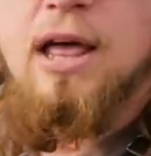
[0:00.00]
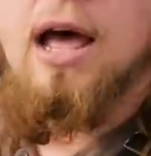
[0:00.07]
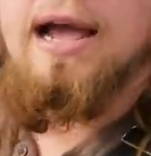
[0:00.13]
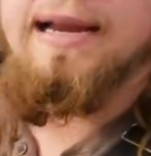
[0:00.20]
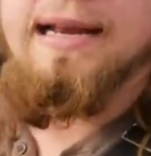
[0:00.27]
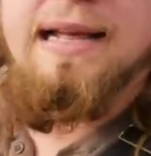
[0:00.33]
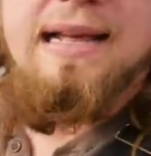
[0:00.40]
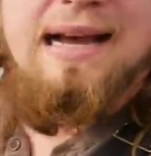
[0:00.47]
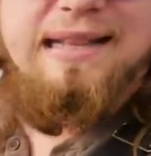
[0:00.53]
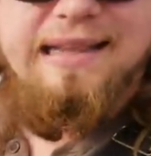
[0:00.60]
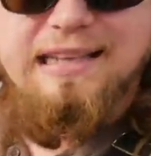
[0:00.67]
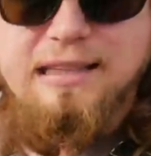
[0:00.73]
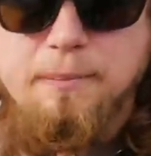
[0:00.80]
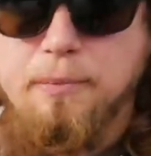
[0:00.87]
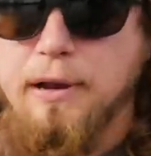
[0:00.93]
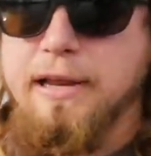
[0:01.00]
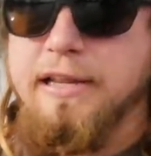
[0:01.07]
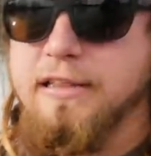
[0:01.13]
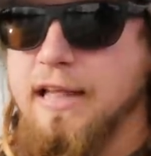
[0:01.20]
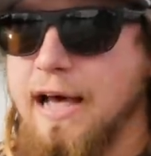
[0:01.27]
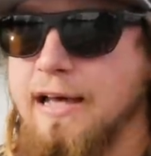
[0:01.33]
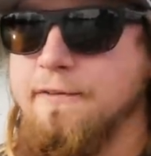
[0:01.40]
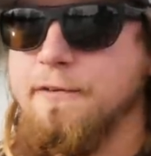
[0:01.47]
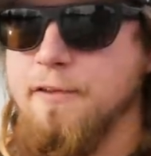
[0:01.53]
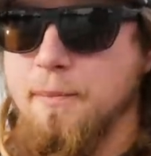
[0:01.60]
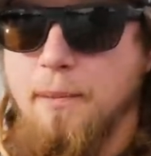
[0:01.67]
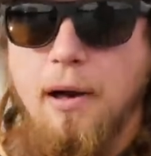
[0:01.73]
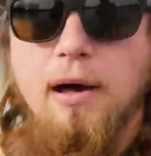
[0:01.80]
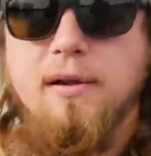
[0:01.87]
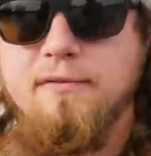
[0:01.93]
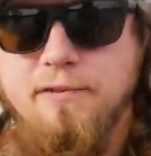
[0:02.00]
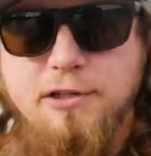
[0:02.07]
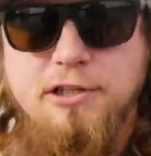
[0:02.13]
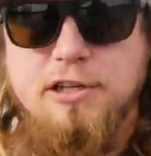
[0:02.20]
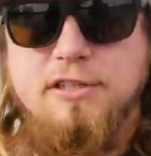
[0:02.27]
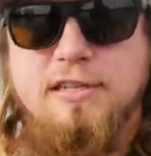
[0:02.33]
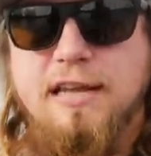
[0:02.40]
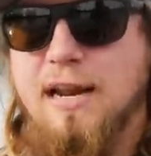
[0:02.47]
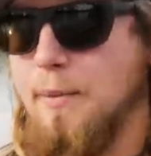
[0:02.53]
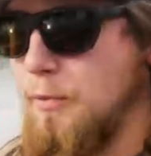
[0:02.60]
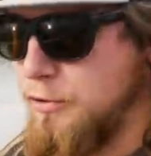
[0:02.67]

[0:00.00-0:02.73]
line. I'd like the braided line for the bottom fishing setup,